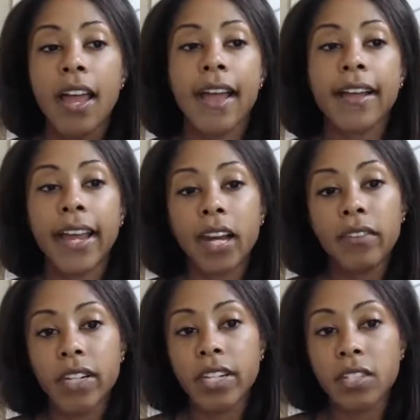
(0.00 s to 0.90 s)
And
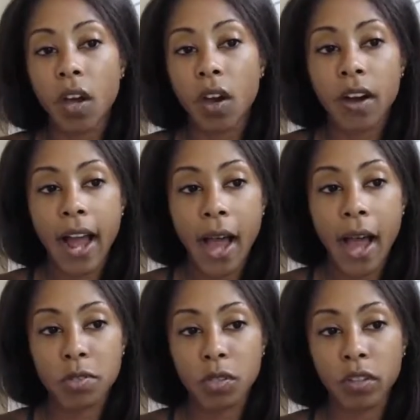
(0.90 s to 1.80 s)
Canva is all
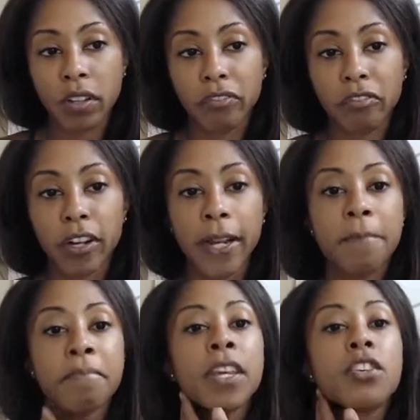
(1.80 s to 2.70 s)
absolutely free.
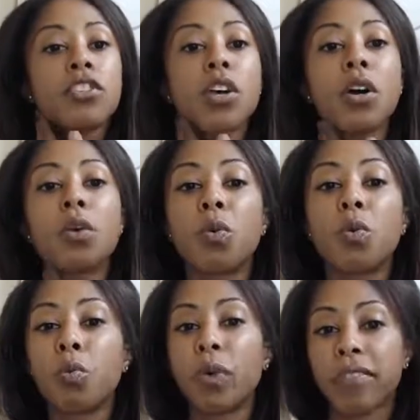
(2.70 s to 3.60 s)

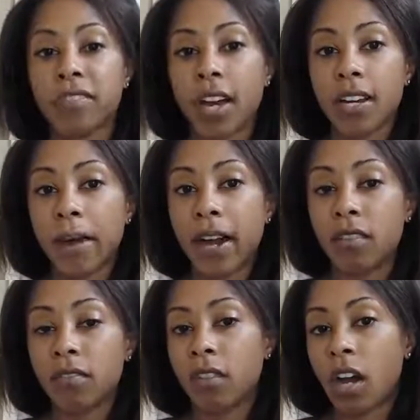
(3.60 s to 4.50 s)
So we've thought
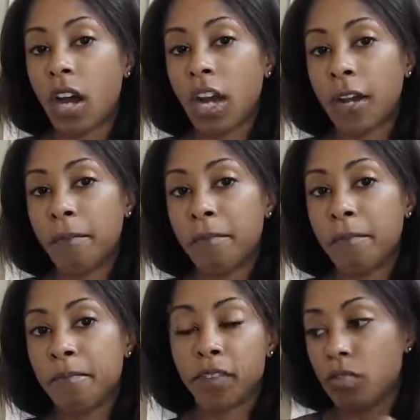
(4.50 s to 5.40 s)
about,
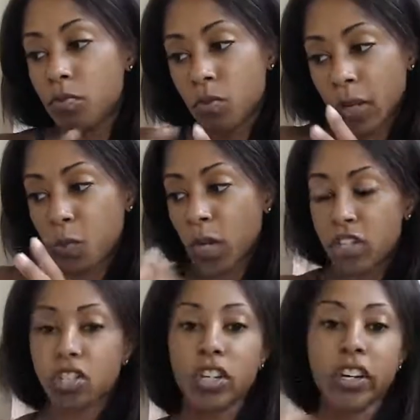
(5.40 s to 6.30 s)
like
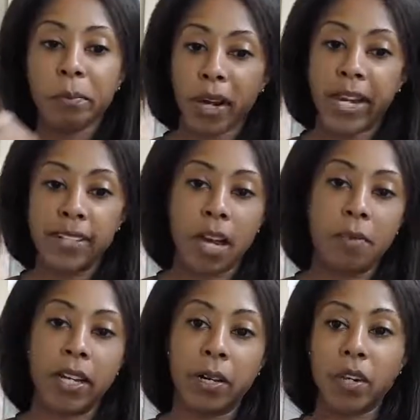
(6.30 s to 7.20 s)
once you do your brain
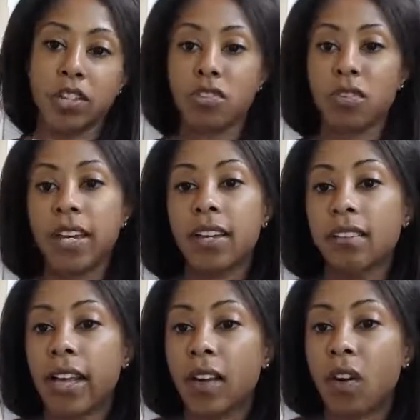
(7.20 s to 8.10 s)
dump, like once you get
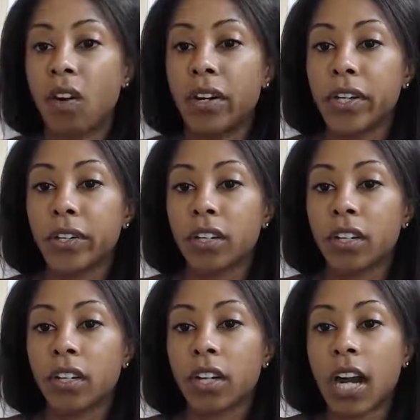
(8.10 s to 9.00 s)
like all
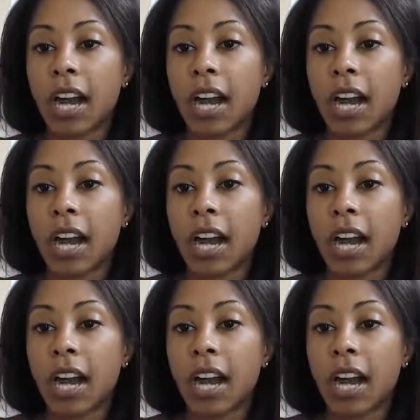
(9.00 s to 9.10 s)
your,